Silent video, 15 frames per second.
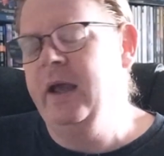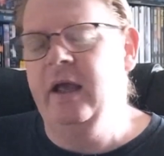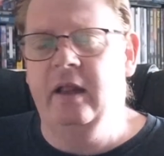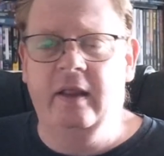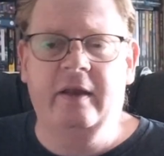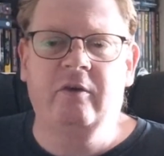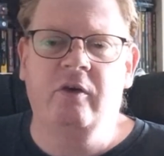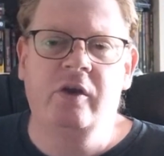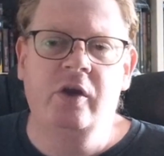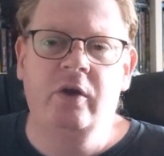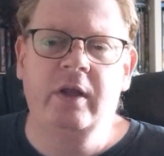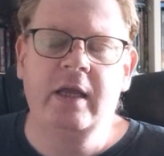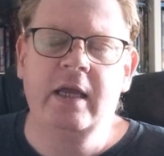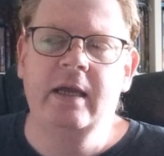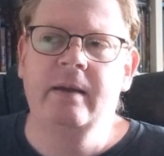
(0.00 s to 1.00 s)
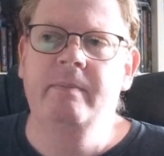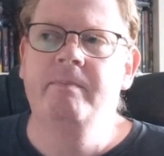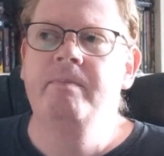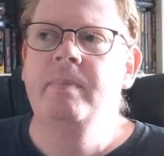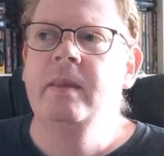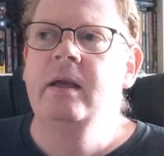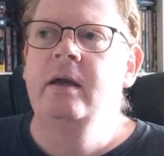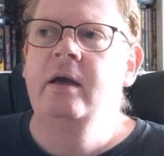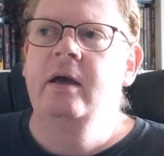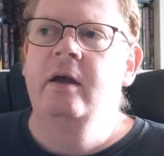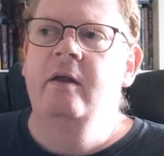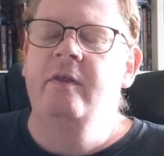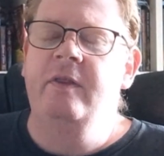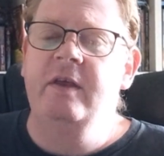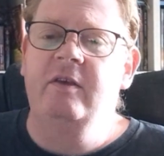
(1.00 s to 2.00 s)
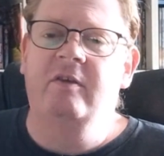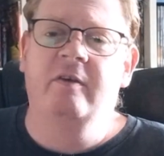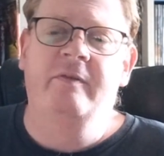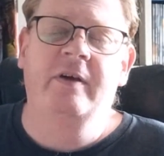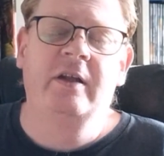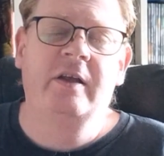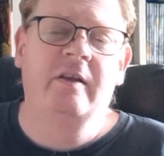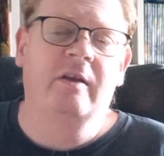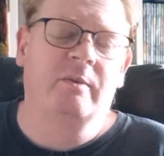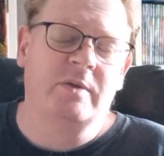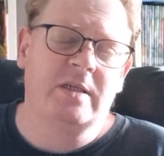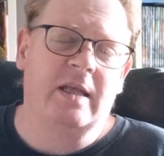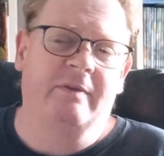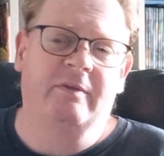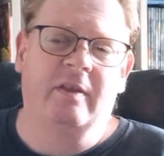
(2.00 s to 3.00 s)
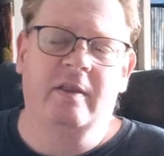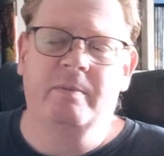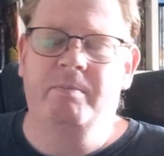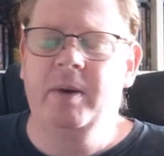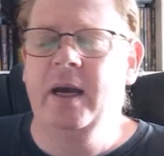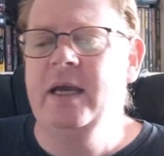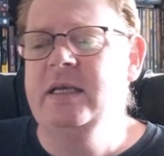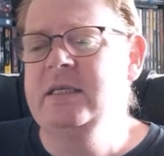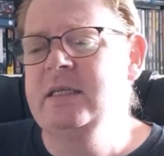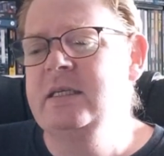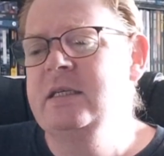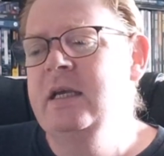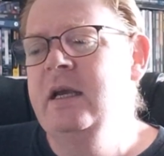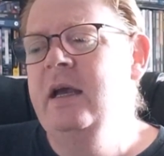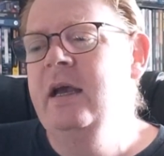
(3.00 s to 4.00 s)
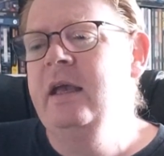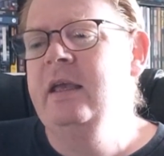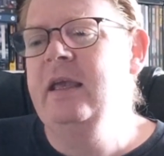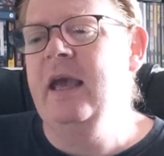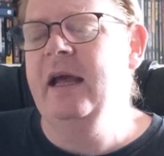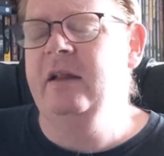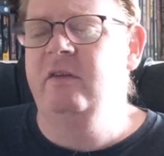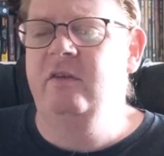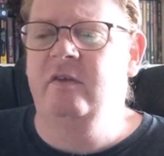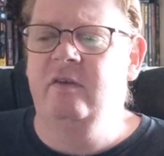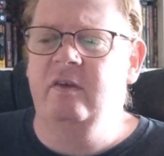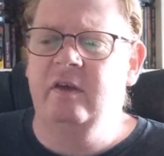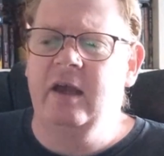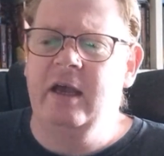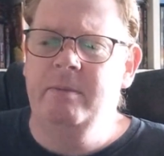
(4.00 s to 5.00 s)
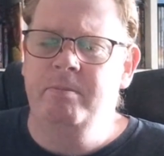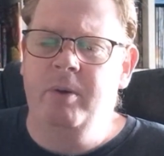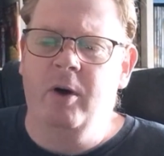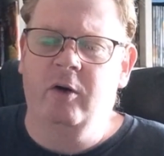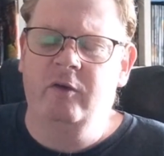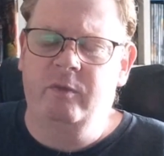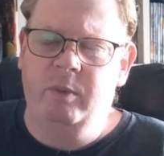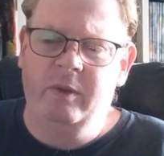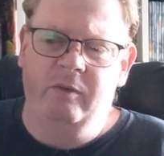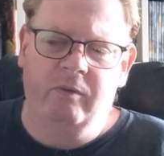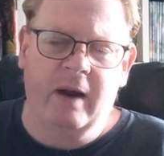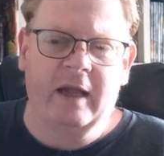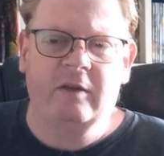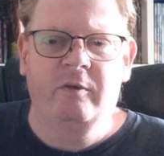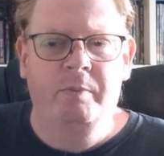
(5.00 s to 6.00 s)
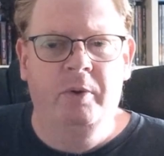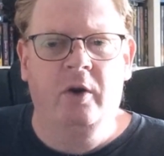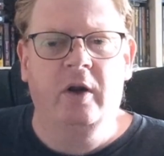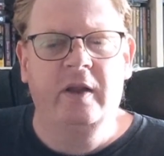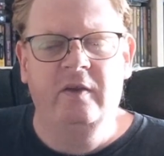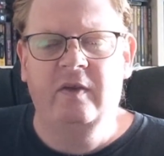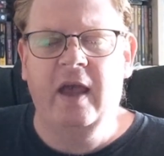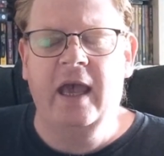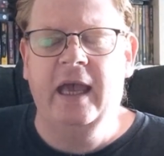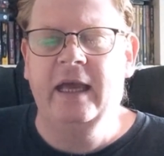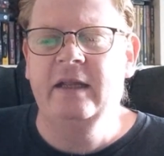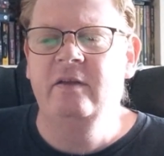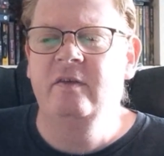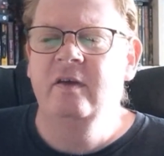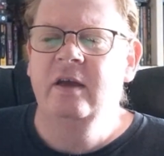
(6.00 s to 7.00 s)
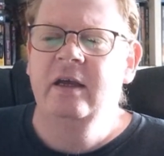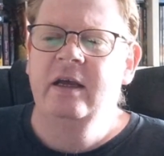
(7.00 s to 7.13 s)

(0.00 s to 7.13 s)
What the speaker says: electrocuting him. The civilian that was left at the base gets a box with rats put on his head,